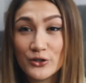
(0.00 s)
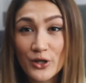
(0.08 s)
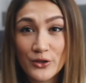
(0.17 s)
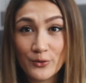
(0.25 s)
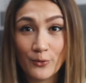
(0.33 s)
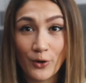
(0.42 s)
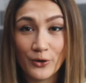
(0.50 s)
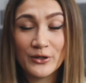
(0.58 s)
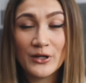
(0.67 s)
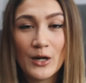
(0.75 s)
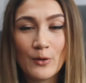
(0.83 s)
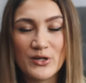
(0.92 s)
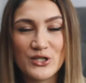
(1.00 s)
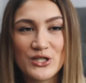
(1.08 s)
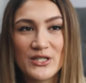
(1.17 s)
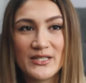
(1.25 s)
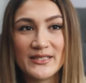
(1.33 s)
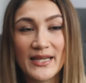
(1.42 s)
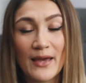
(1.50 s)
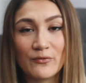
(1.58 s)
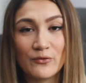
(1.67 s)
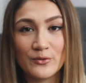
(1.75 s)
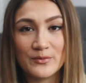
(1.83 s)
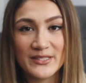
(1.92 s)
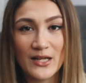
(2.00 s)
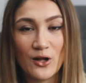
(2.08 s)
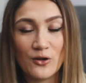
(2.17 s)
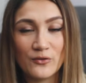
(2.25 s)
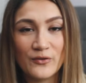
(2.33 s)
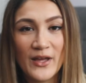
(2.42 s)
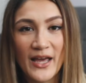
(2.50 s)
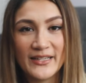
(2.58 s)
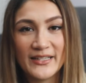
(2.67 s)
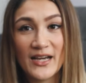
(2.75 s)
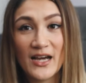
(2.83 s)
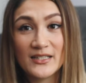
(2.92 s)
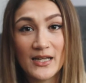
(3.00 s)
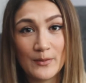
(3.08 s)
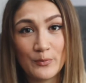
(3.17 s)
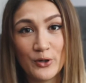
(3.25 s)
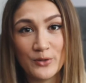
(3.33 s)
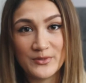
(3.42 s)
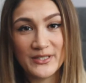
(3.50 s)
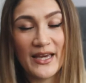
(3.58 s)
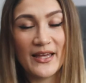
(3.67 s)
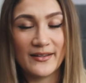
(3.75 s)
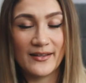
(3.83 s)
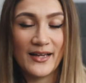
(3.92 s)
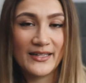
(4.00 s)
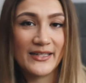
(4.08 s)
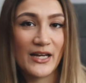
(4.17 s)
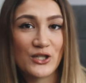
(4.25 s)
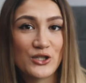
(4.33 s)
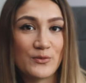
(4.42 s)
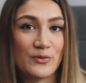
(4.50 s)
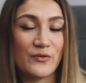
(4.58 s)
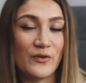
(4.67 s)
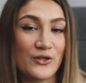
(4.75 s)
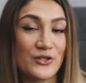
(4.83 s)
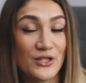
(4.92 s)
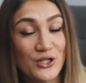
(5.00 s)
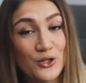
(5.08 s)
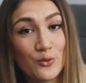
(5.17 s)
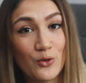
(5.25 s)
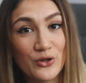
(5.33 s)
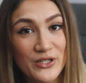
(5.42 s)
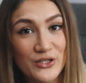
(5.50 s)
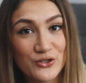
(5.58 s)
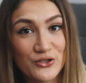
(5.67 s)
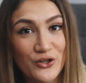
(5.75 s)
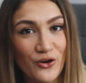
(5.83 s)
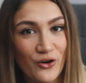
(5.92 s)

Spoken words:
another one which he's kept for himself, and he kind of like put them together, and he actually prefers the new one he just